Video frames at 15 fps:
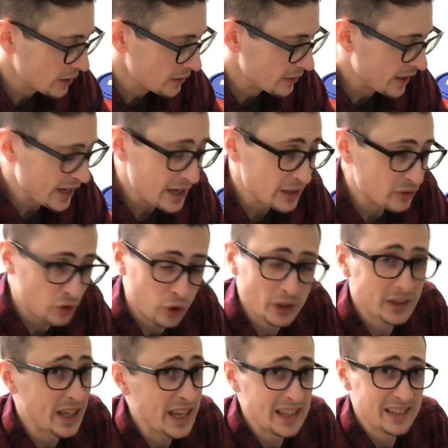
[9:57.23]
they took
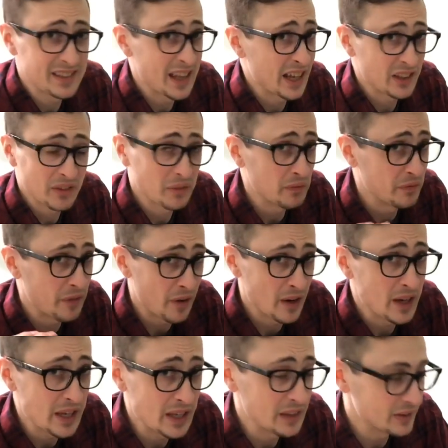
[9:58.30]
to insects
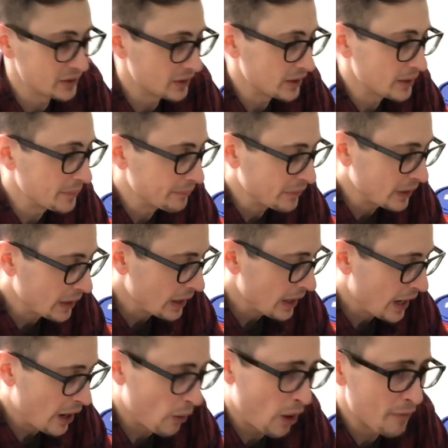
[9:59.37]
very easily.
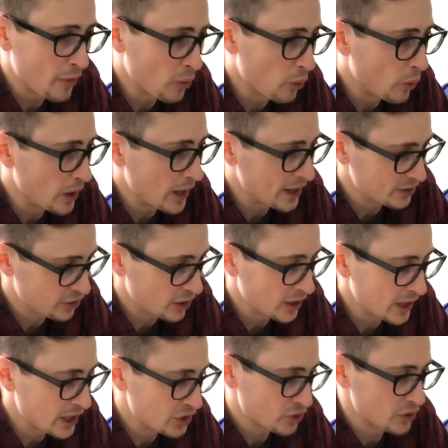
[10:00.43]
However, when I started
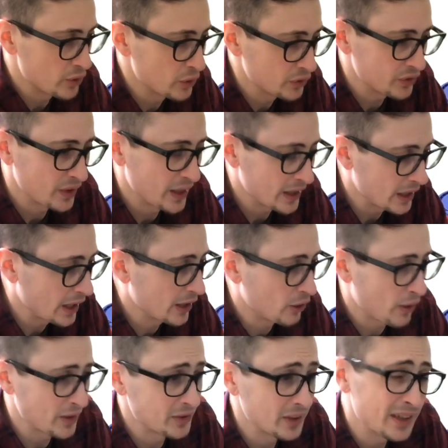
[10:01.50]
introducing a
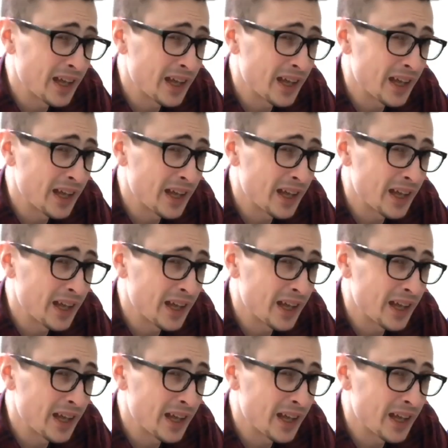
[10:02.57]
crested